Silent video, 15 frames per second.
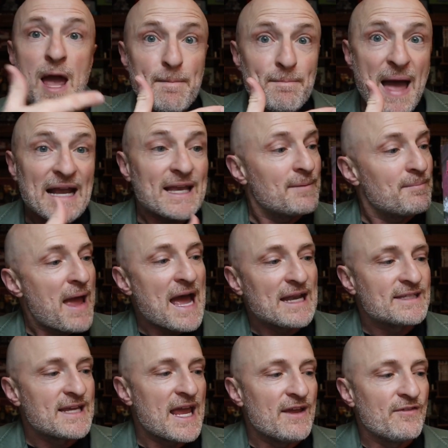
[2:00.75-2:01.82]
Back at
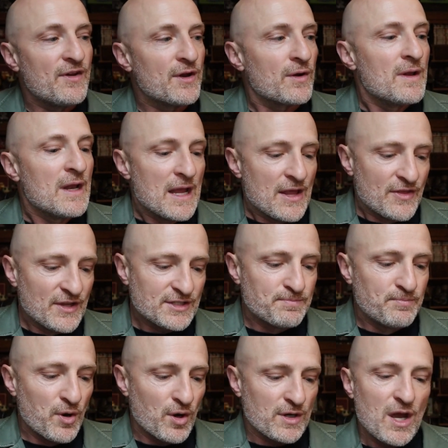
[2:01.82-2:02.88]
Mad Cave here. This
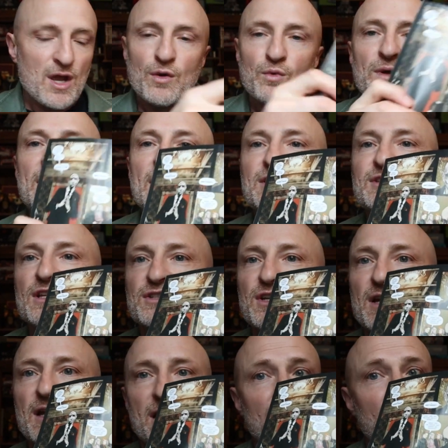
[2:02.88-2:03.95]
book really is such
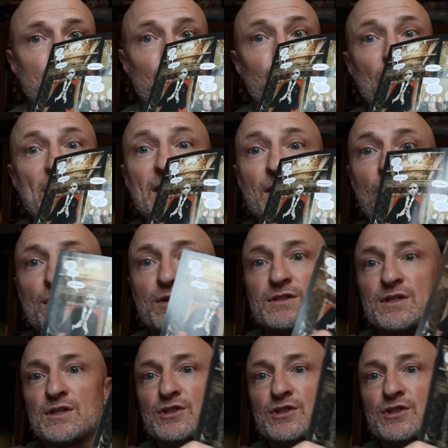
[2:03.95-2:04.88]
great art.